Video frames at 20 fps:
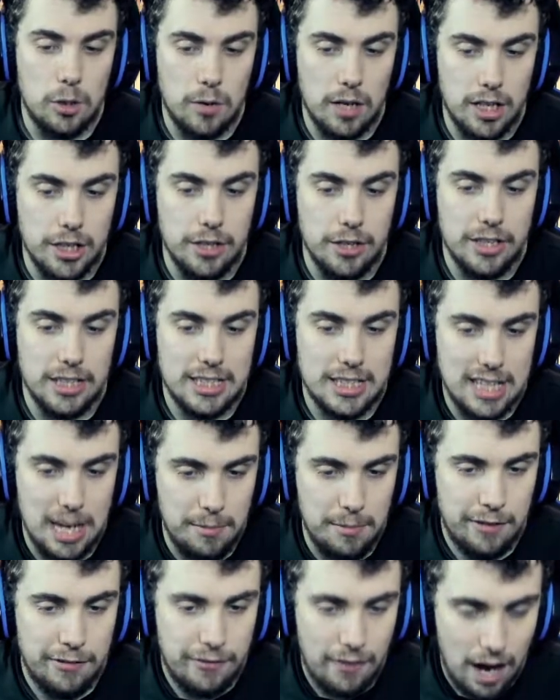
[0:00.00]
we're going to do the
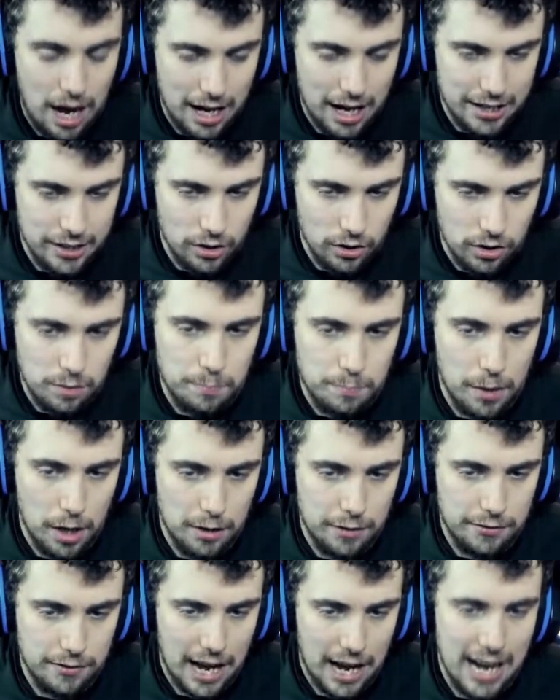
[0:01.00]
semi-final,
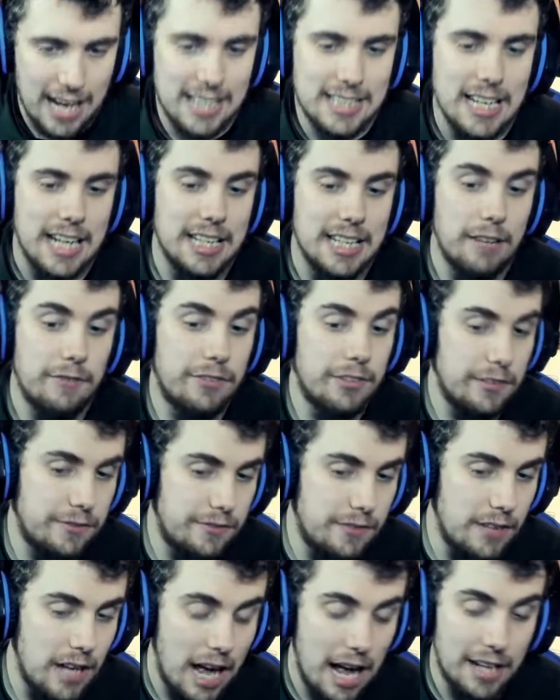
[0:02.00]
both legs. And then for
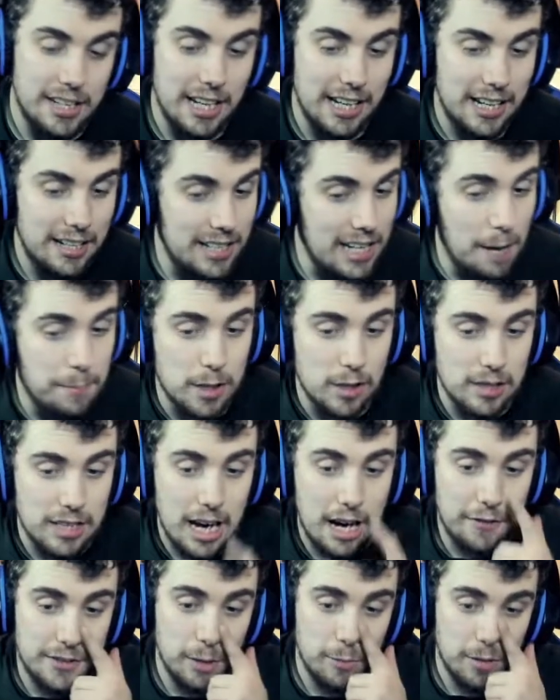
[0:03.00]
the episode
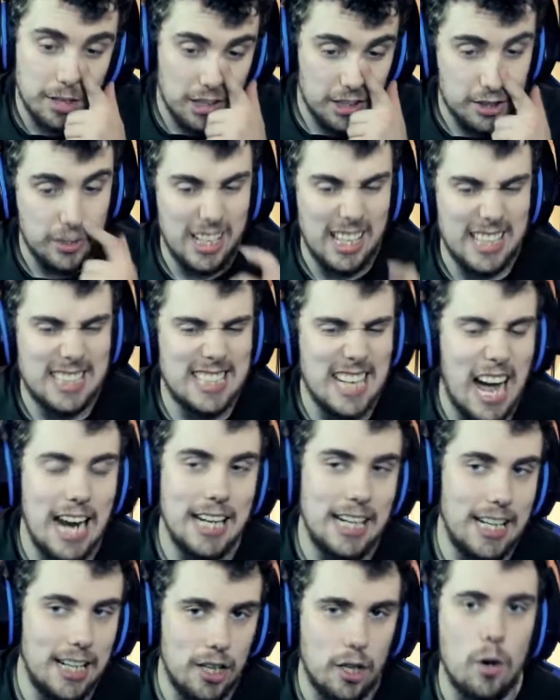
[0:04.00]
after, we're going to do the
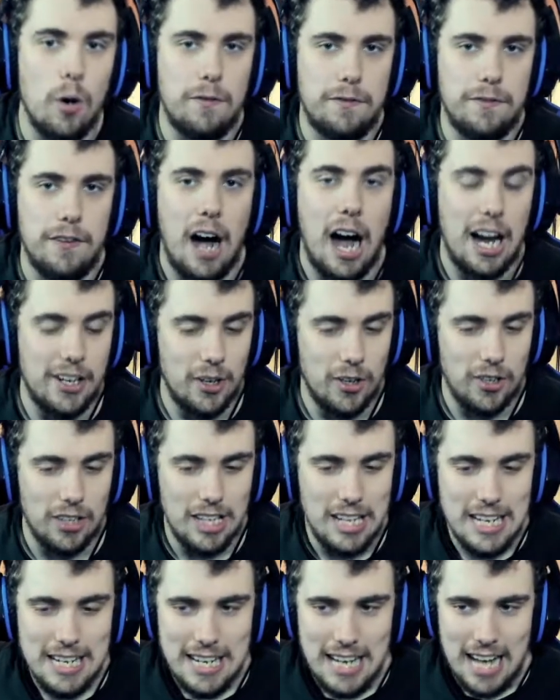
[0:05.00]
Italian Cup final.
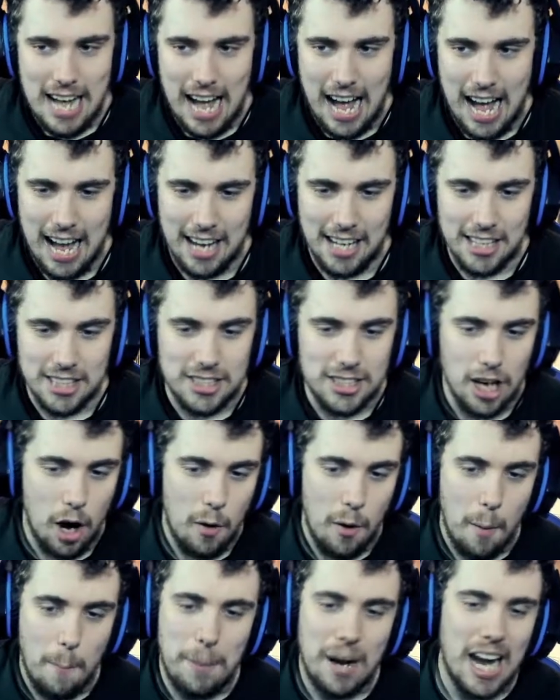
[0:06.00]

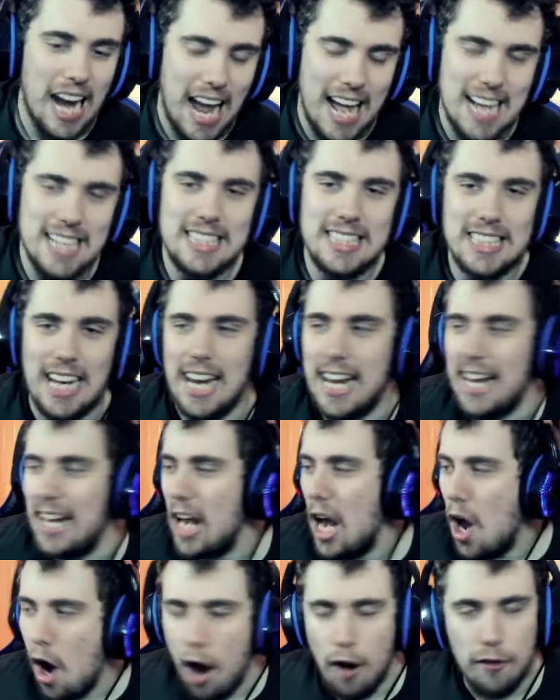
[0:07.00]
So plenty
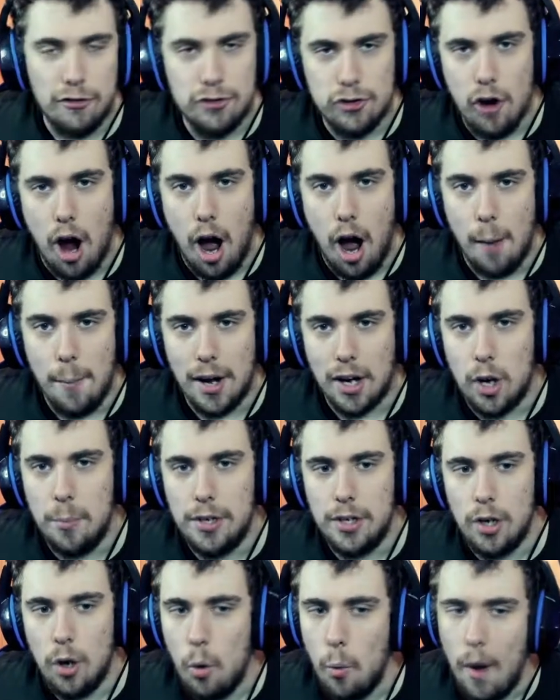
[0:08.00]
of drama
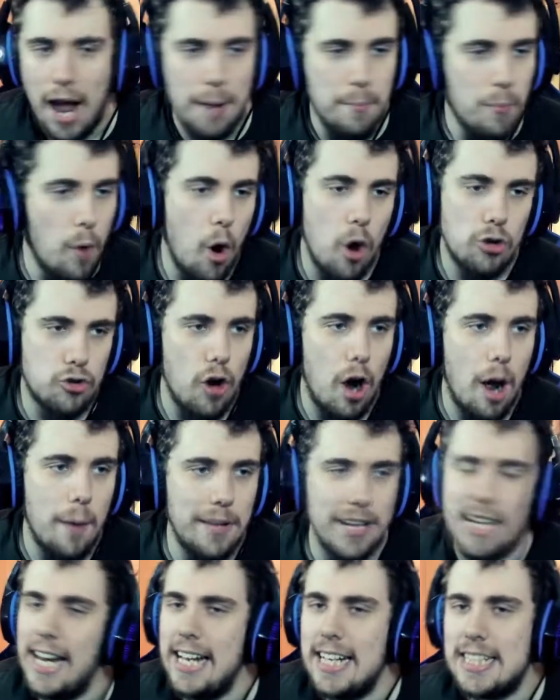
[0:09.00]
coming your way. More drama
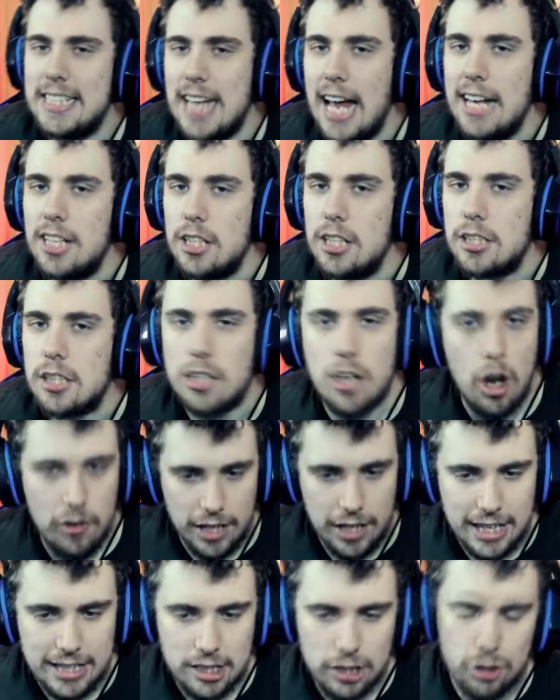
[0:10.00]
than EastEnders and
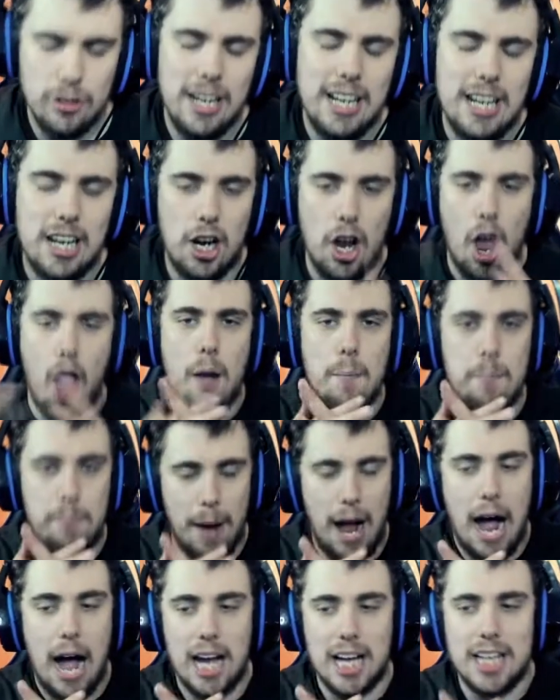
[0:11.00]
Coronation Street
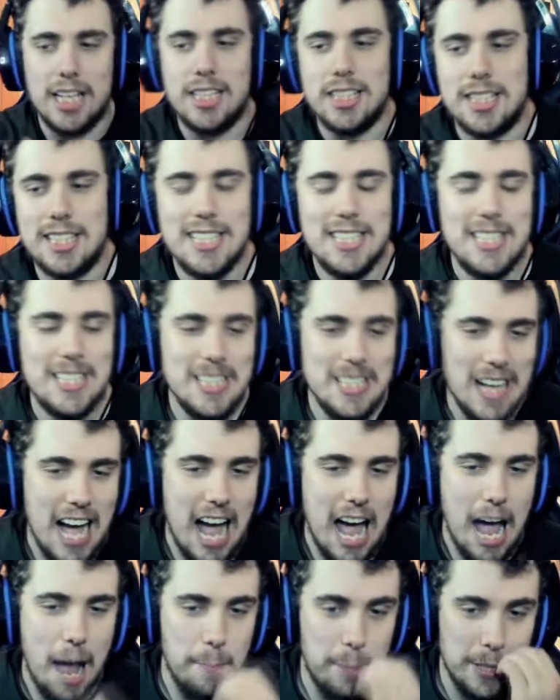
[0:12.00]
combined.
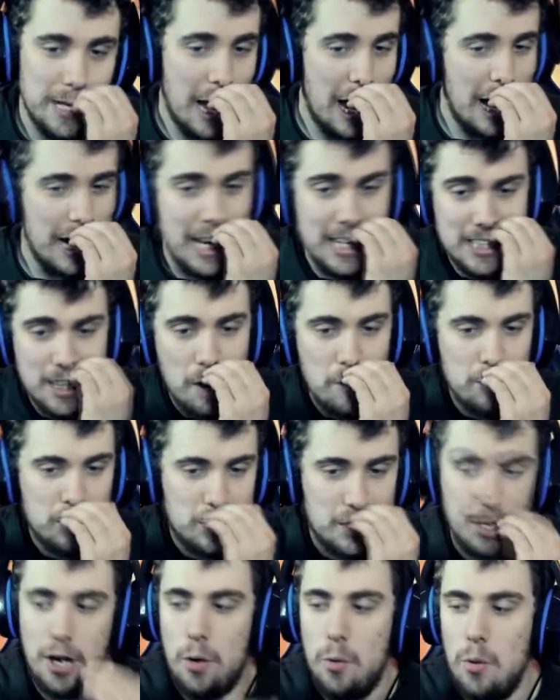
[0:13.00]
But yeah, let's go
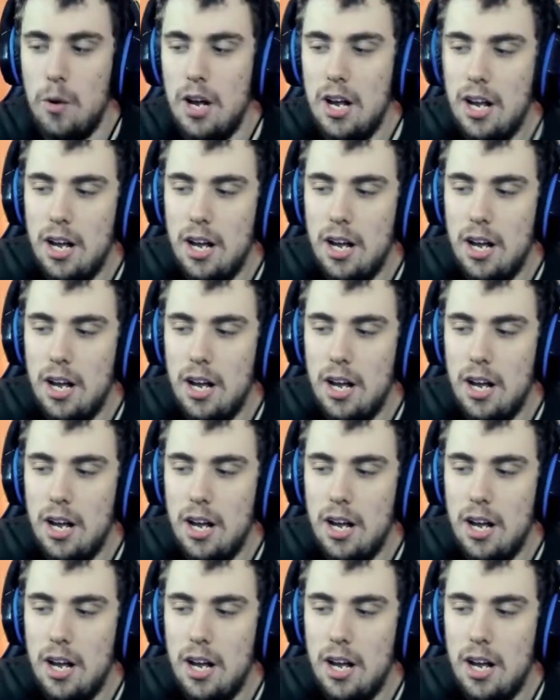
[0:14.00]
to